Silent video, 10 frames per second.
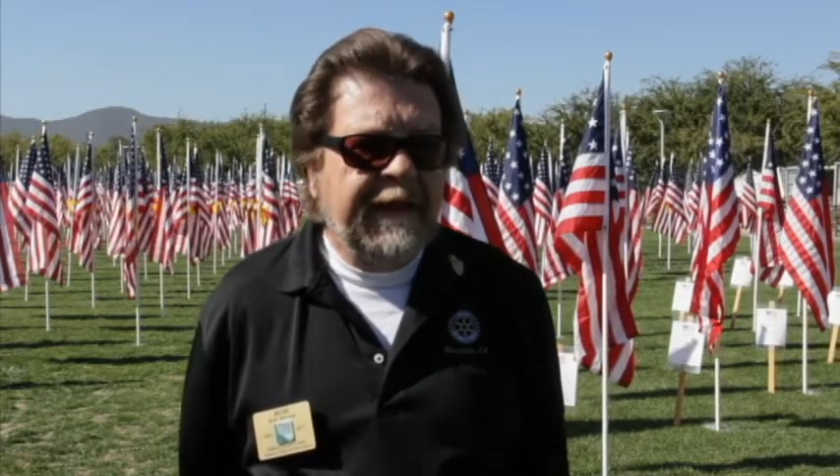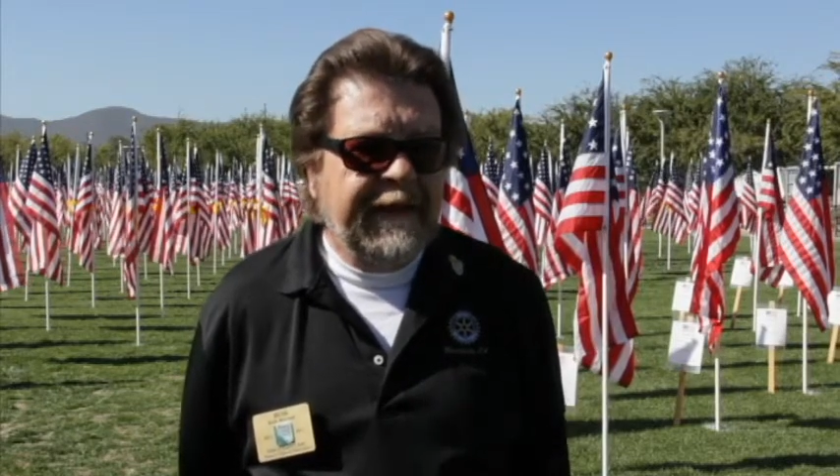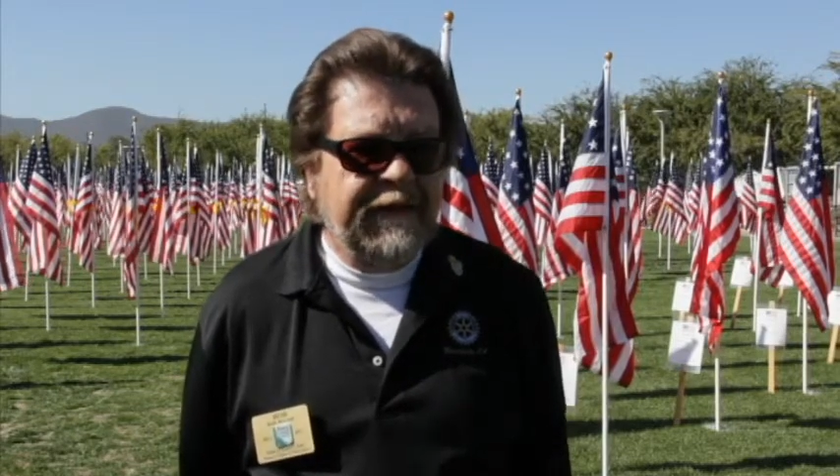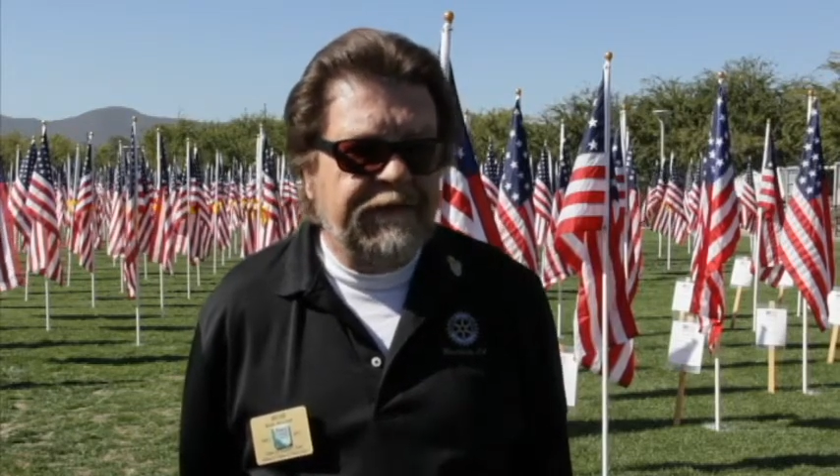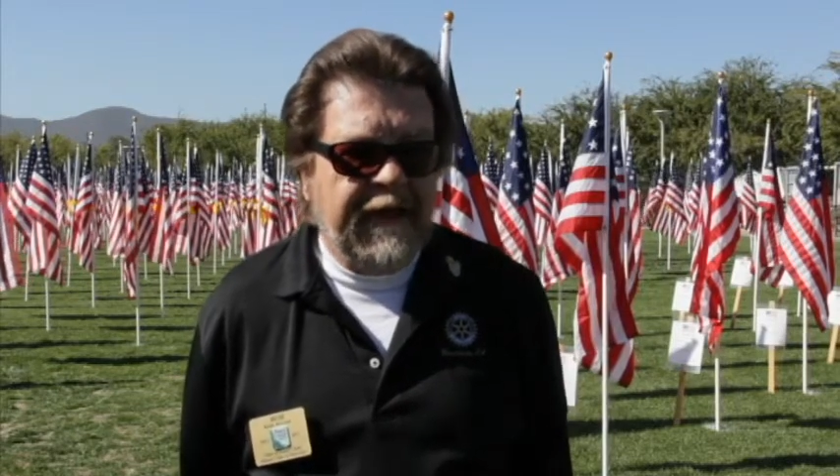
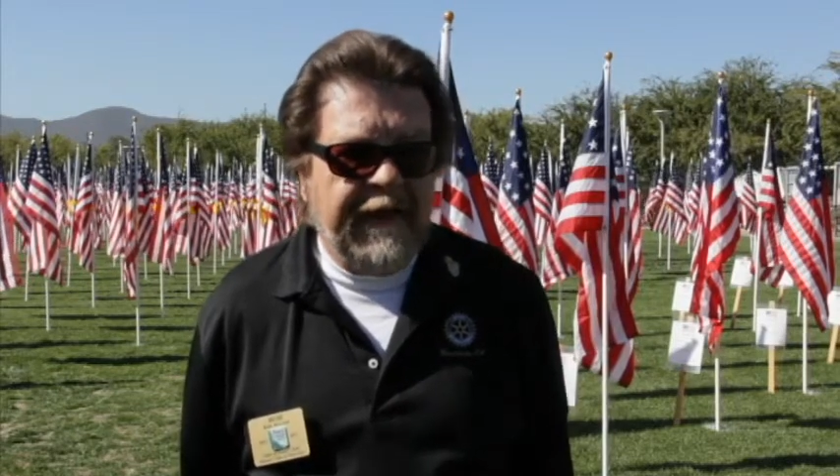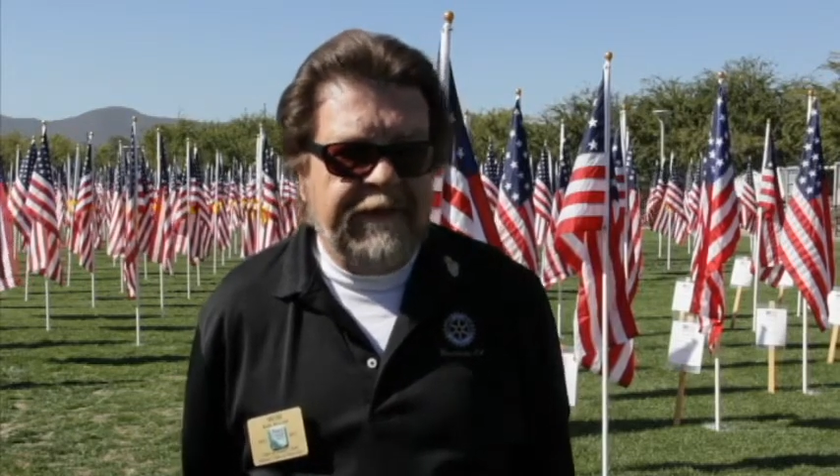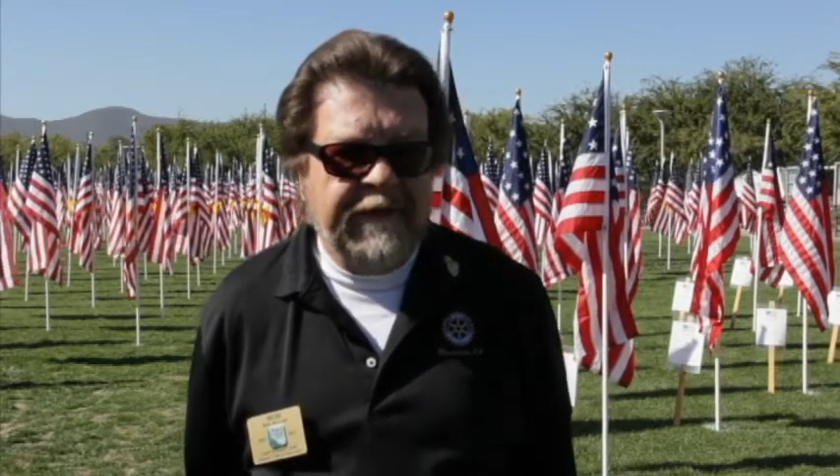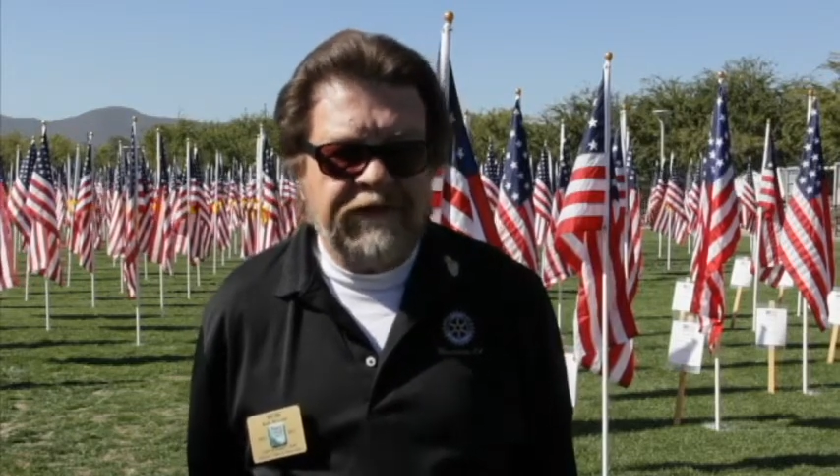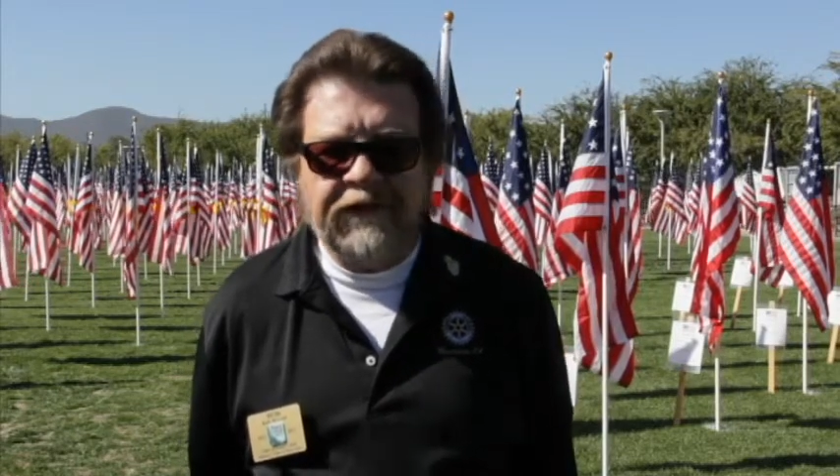is
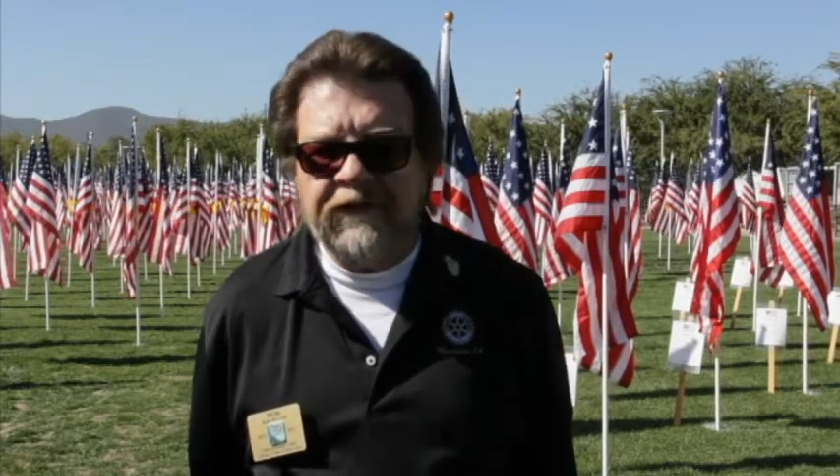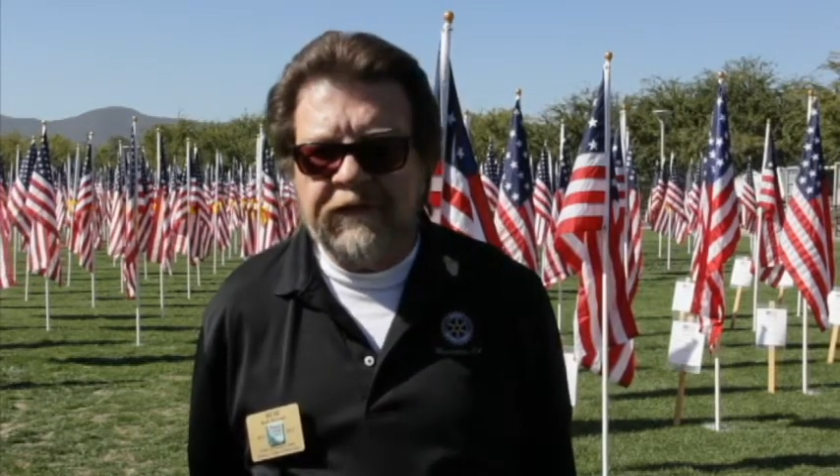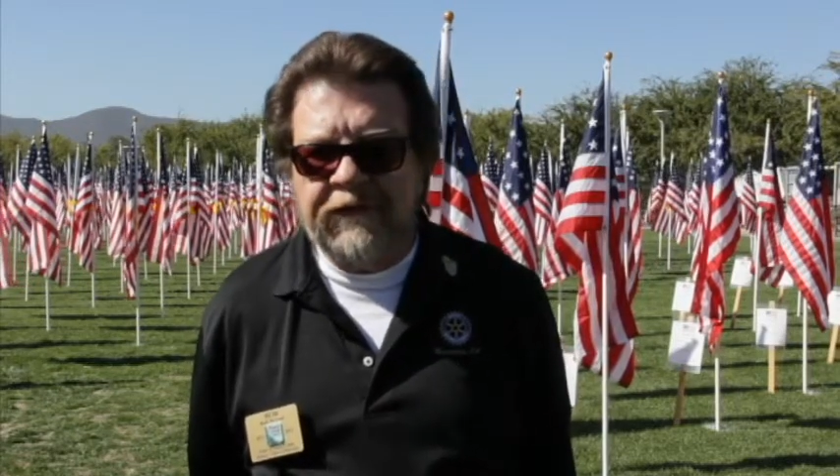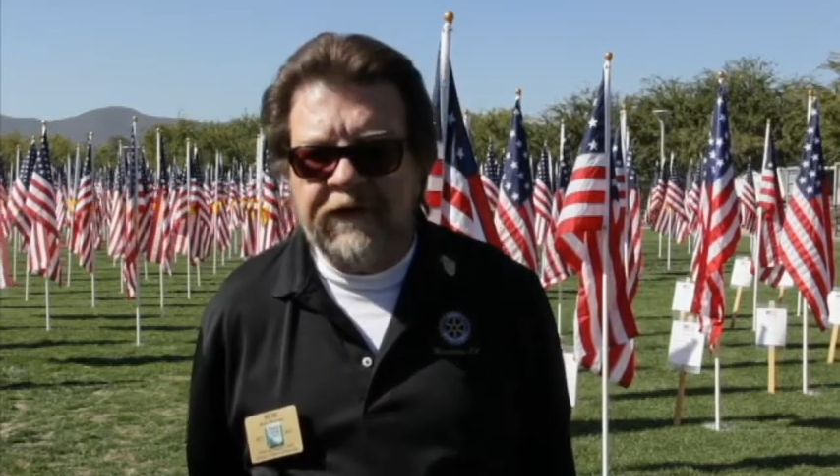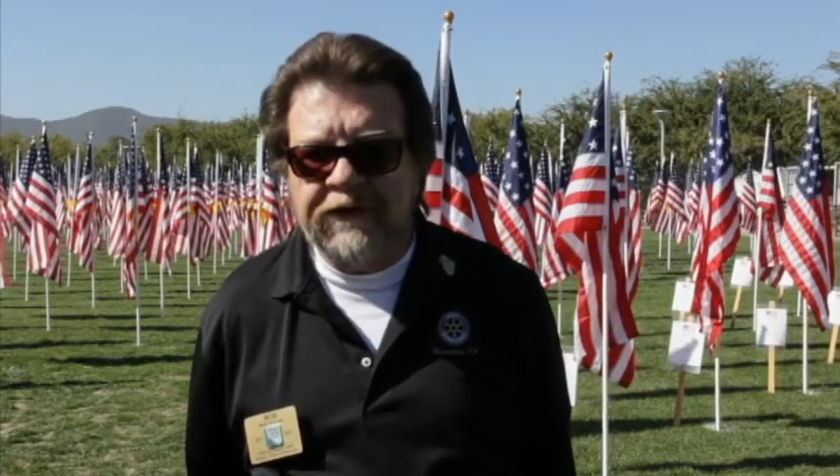that this is
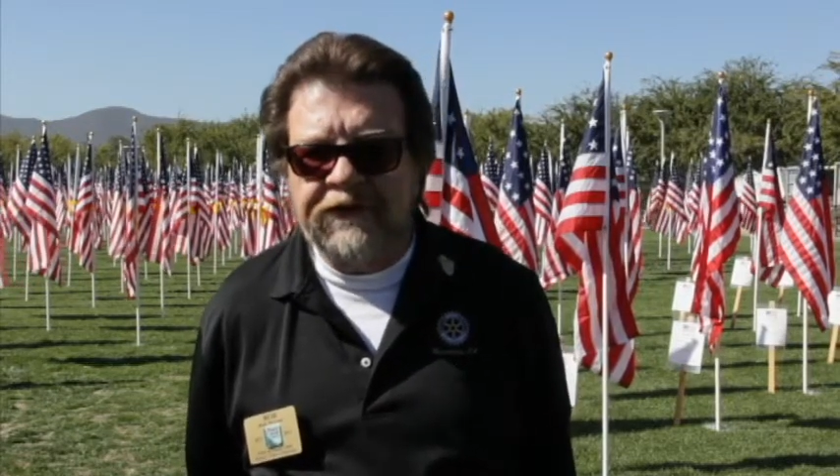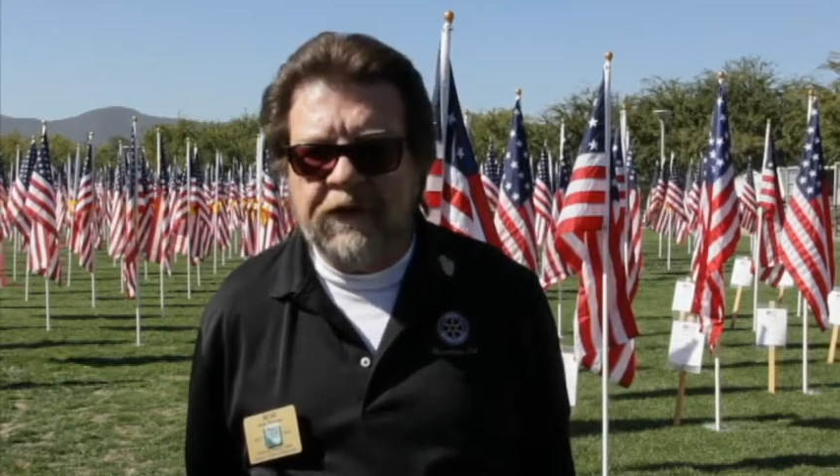a field